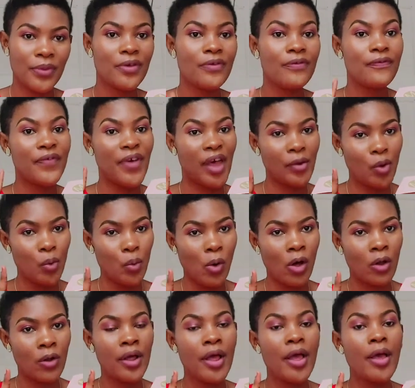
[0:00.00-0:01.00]
Very
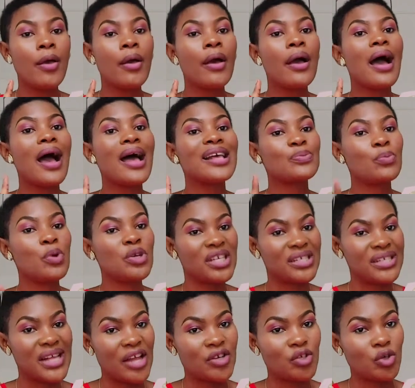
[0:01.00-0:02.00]
well, as much as
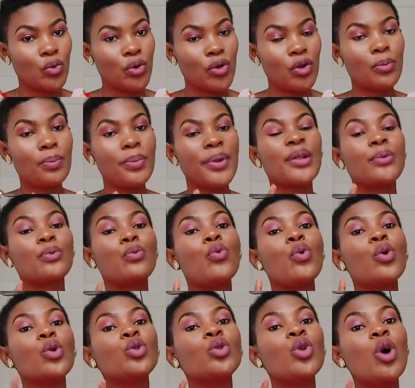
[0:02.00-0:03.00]
hydroquinone but
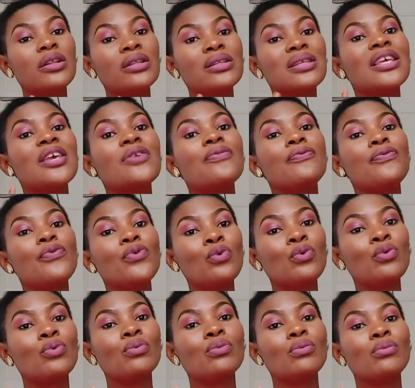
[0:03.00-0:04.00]
will not give you